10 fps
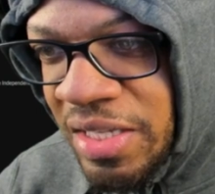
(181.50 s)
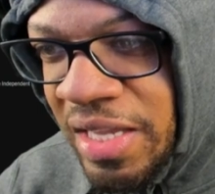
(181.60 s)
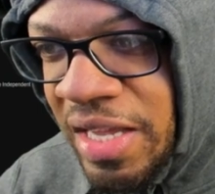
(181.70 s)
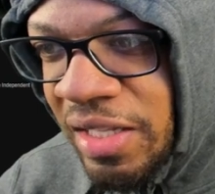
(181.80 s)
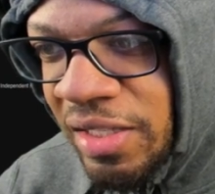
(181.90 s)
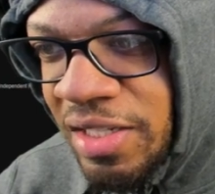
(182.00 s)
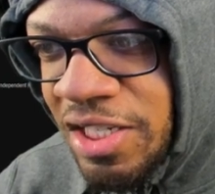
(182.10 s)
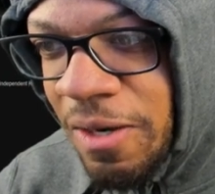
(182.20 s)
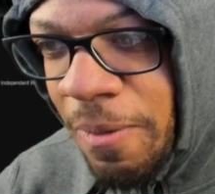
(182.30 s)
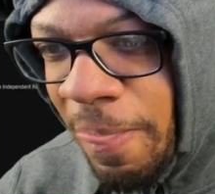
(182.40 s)
English.
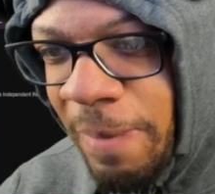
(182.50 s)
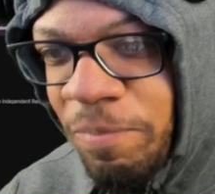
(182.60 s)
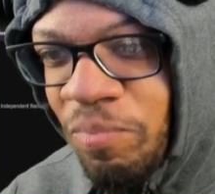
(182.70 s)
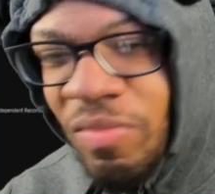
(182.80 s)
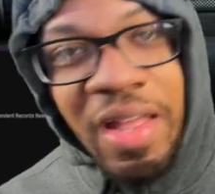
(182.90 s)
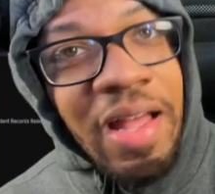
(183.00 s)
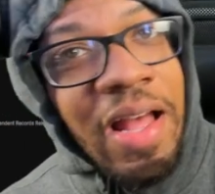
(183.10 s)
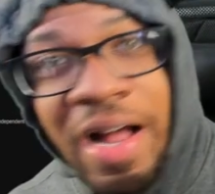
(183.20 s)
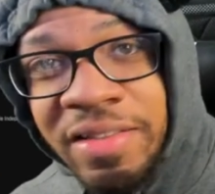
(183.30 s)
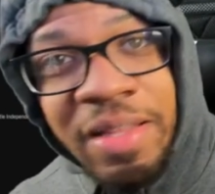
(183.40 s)

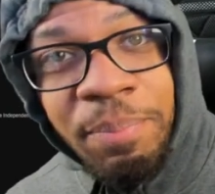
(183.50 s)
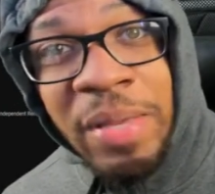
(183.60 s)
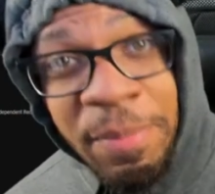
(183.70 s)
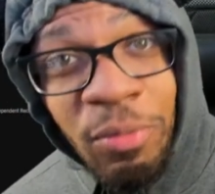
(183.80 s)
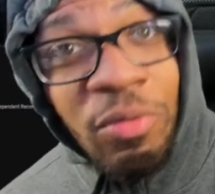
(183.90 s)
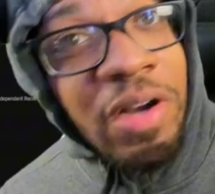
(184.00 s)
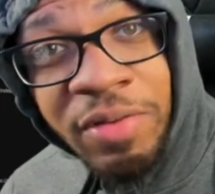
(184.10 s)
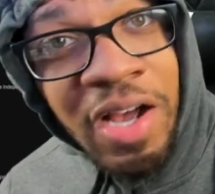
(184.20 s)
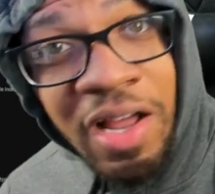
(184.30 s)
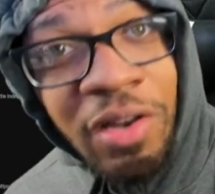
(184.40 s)
People of
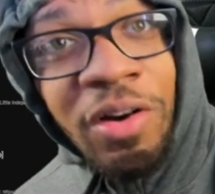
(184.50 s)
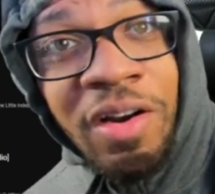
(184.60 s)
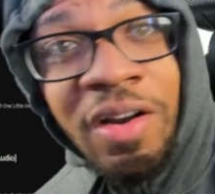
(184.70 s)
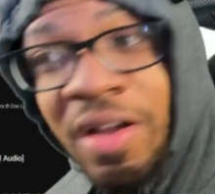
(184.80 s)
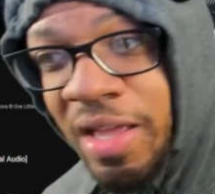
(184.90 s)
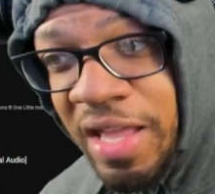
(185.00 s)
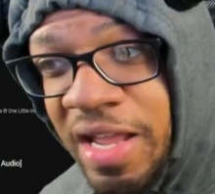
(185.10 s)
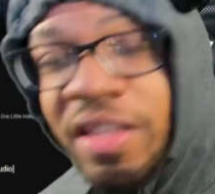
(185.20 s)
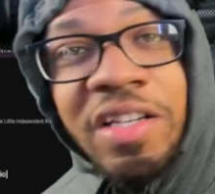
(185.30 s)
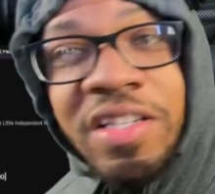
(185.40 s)
color.
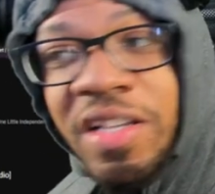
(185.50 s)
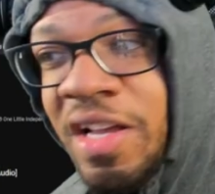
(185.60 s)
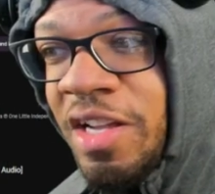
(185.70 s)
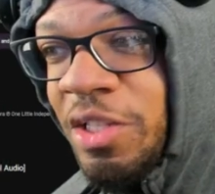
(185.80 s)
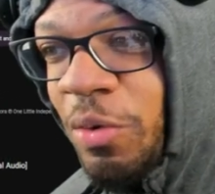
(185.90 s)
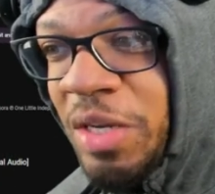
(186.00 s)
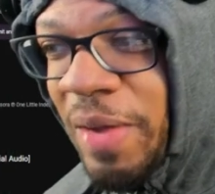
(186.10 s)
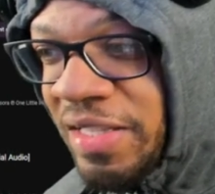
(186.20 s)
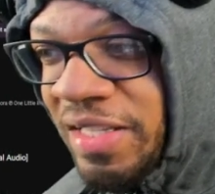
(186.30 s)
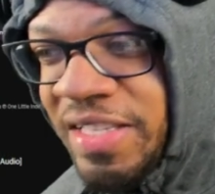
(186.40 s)
English. So he's
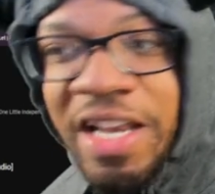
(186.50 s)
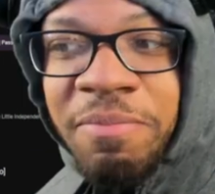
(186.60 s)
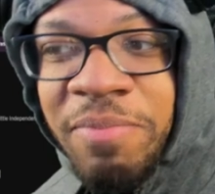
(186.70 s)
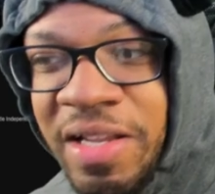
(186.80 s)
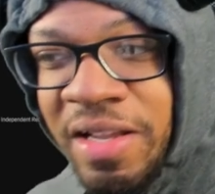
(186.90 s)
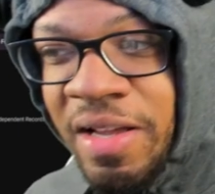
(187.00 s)
basically telling me,